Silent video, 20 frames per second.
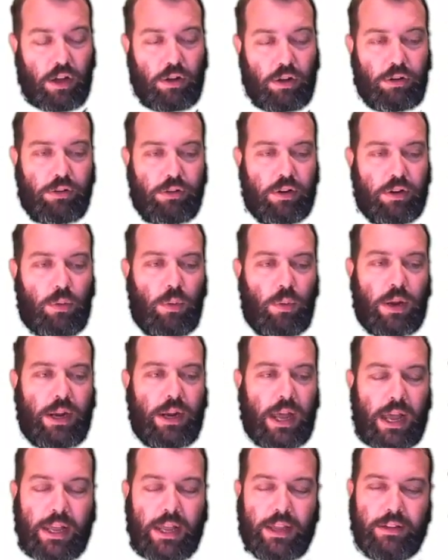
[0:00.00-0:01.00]
only
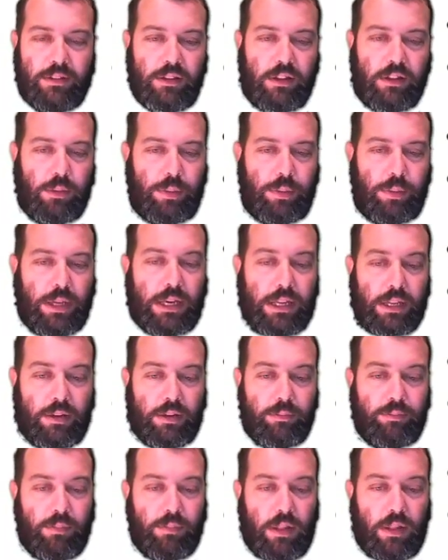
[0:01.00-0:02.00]
when A is at the
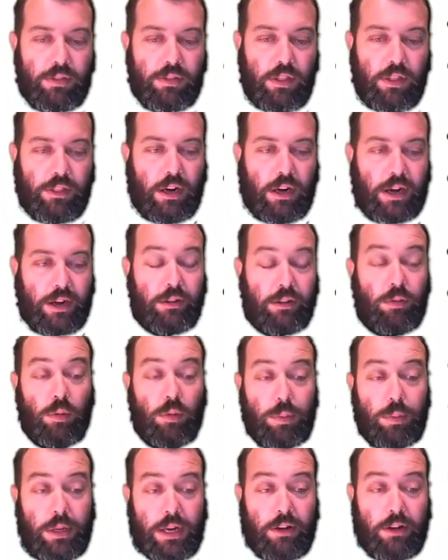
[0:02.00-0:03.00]
beginning that the letters
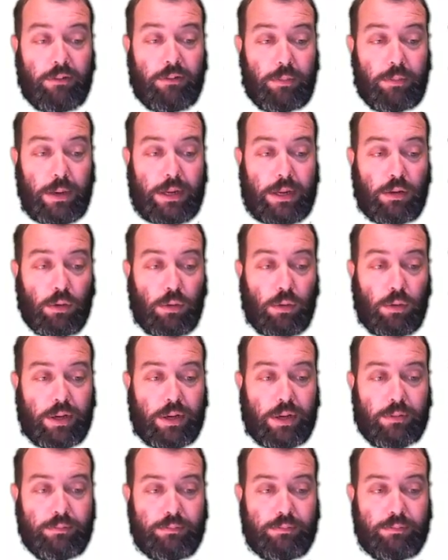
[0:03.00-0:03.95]
will be in alphabetical order.